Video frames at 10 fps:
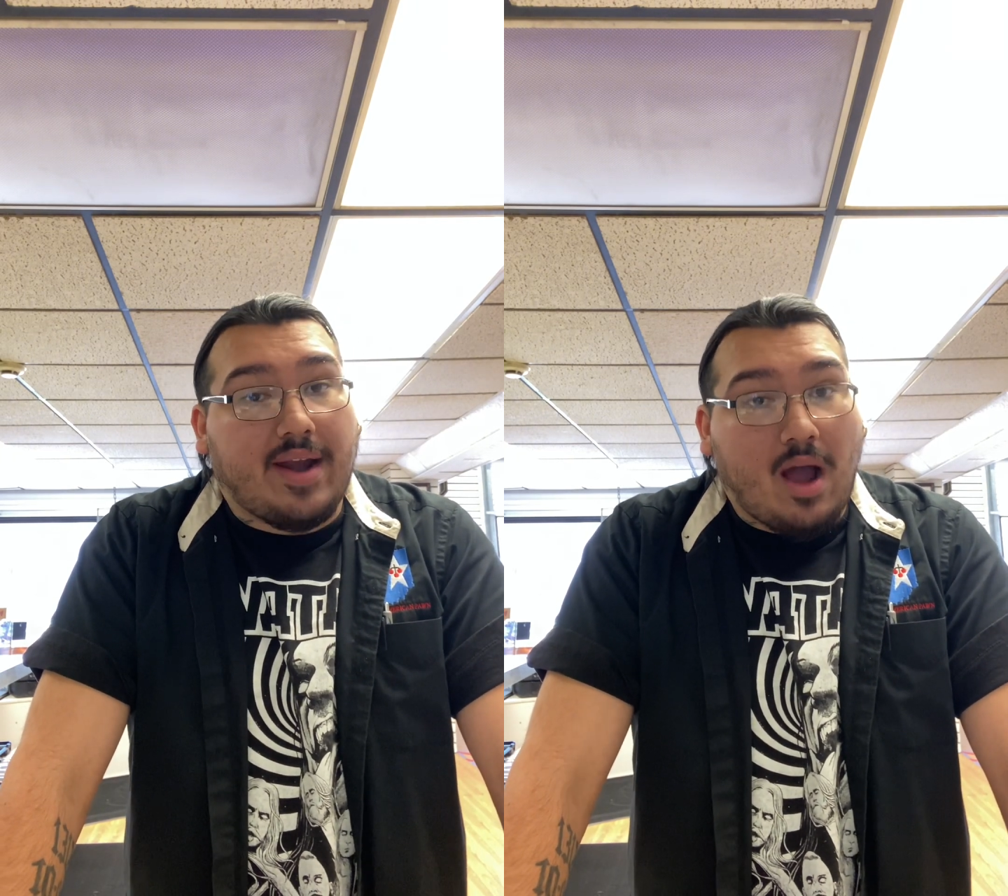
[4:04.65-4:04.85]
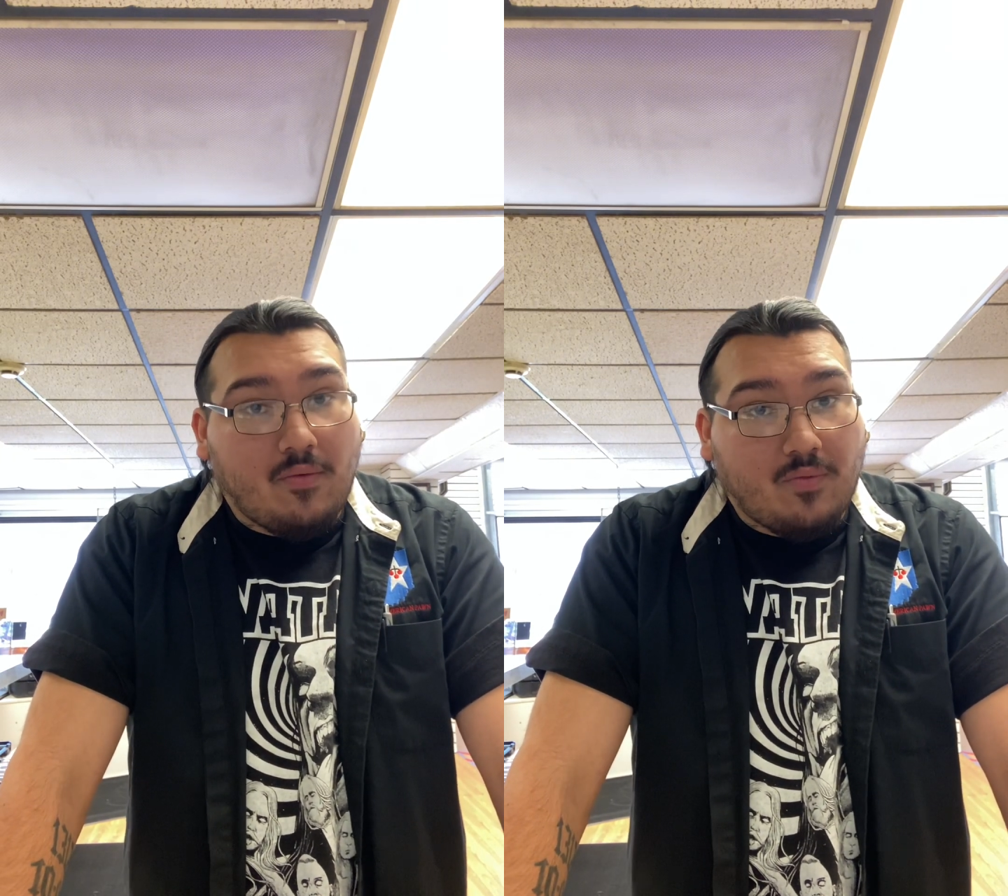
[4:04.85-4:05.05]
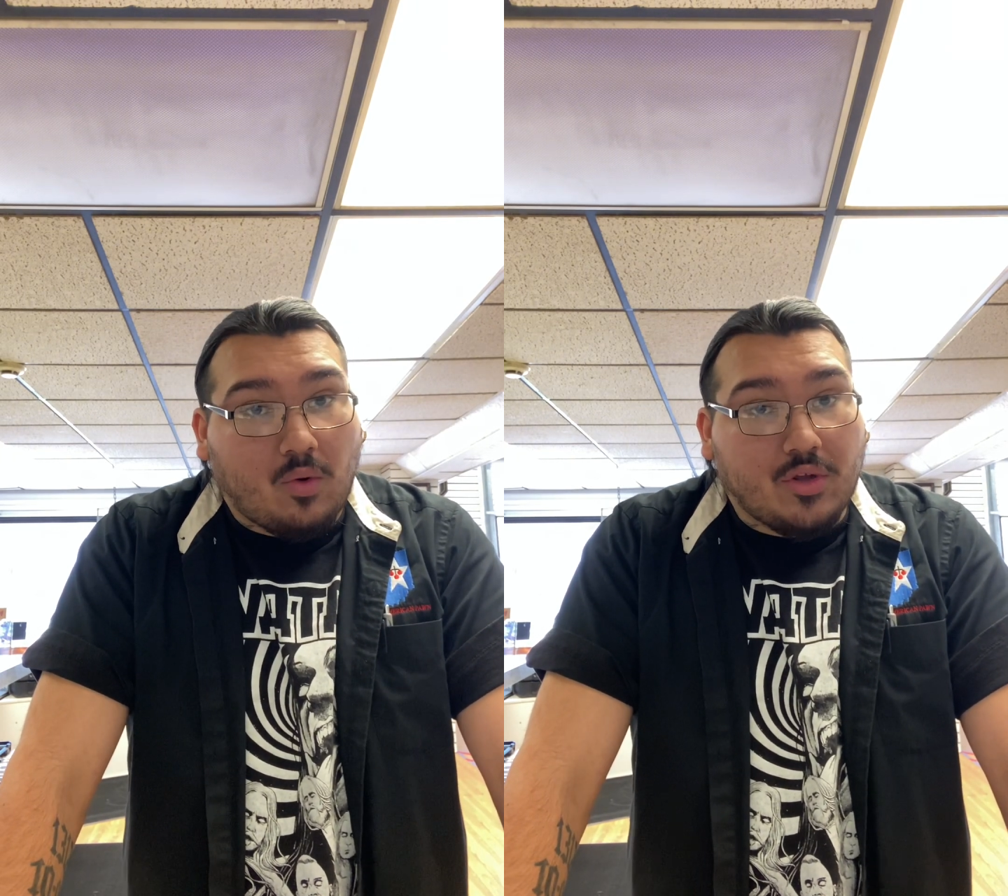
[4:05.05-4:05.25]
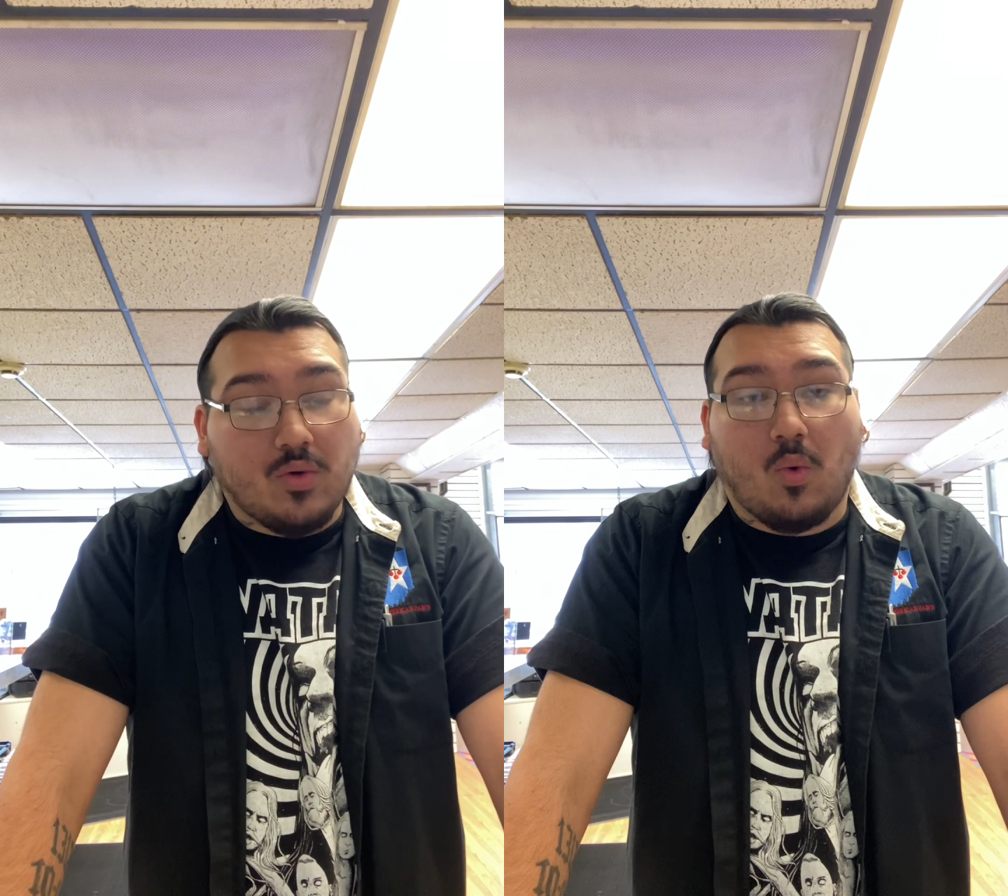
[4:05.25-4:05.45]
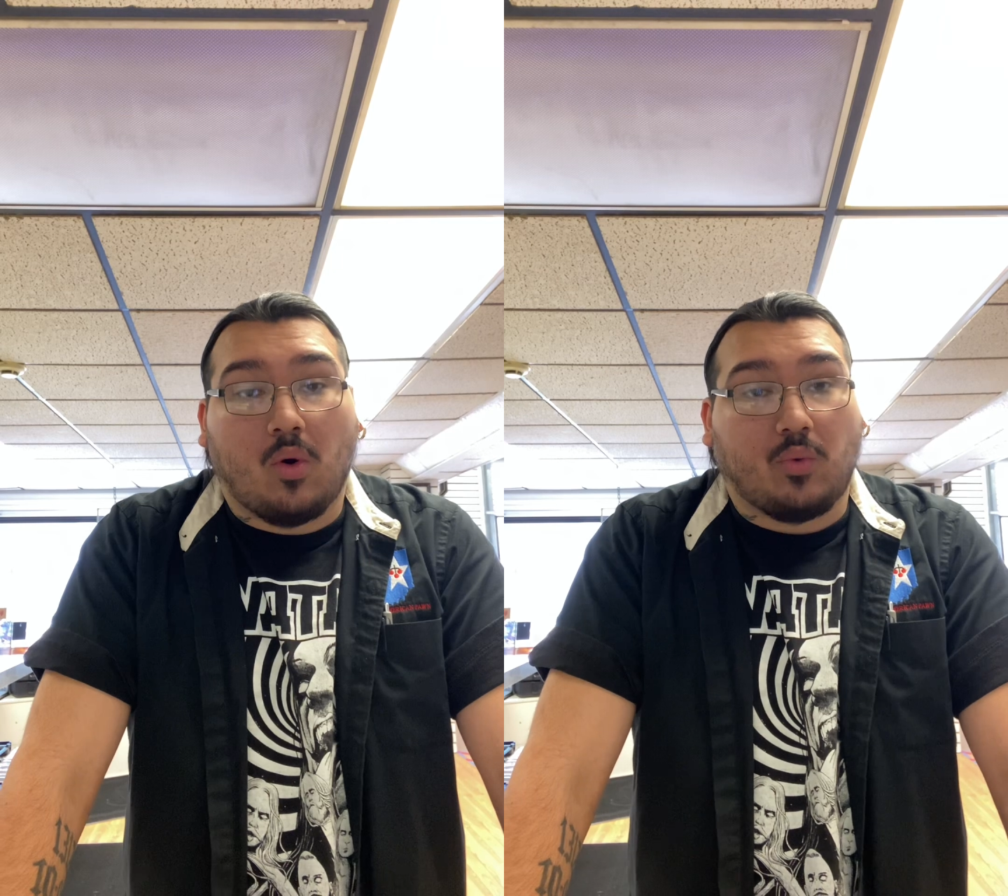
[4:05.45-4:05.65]
it out for
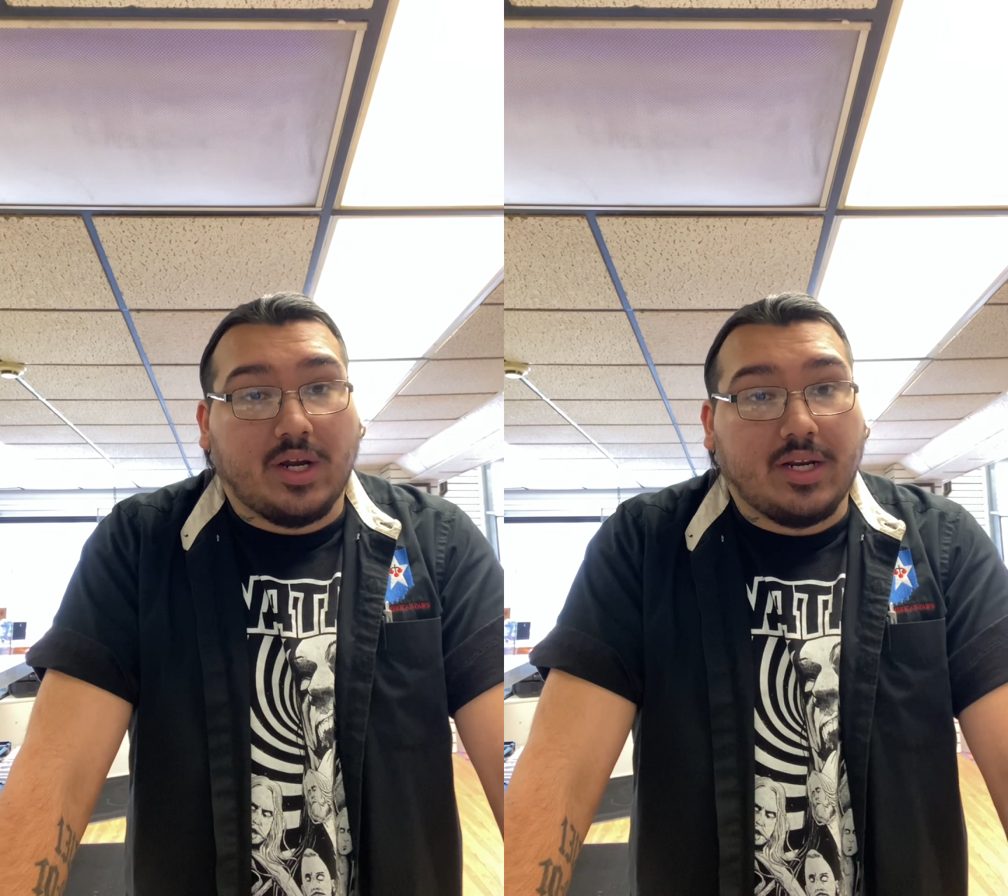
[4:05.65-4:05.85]
you or read